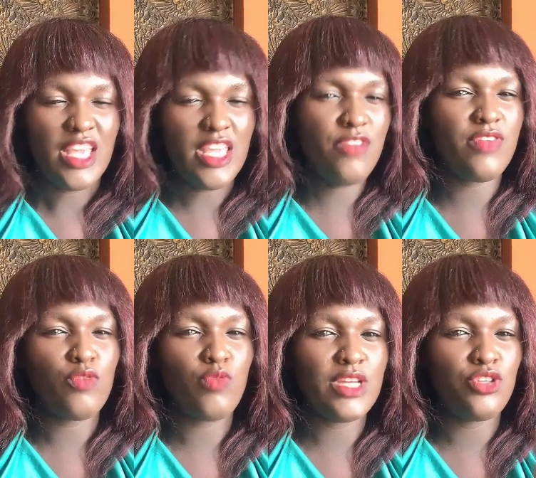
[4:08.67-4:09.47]

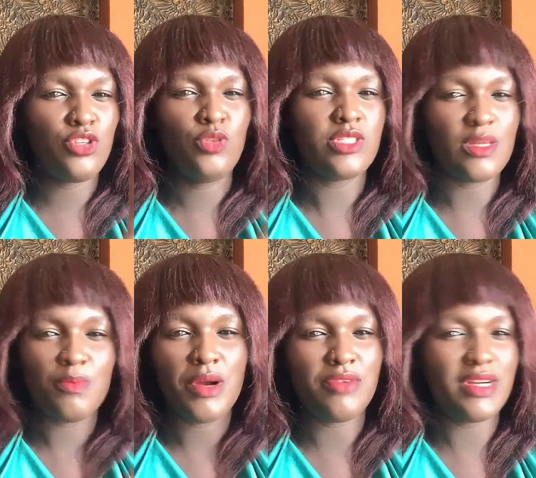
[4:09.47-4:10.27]
even when you
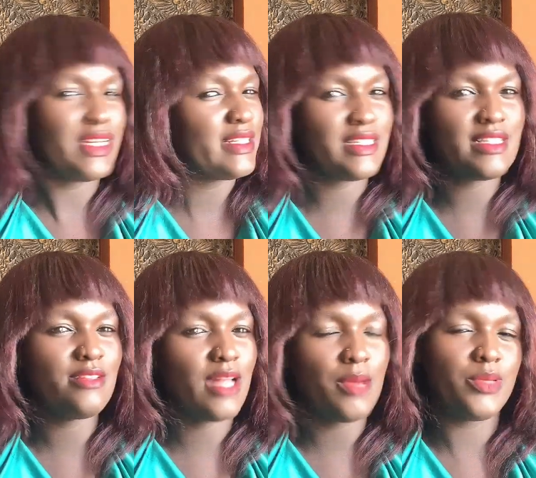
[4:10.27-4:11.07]
separated,
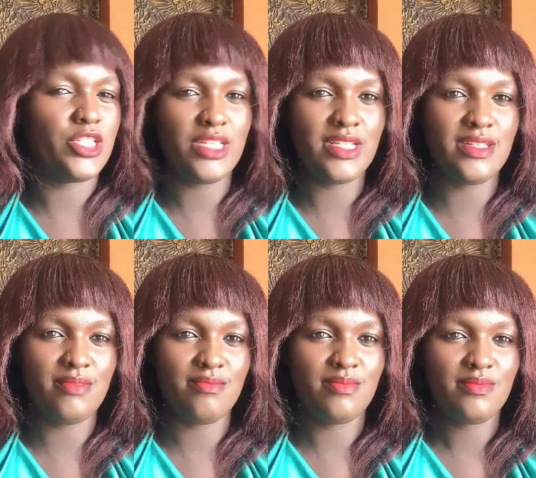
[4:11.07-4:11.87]
still appreciate him.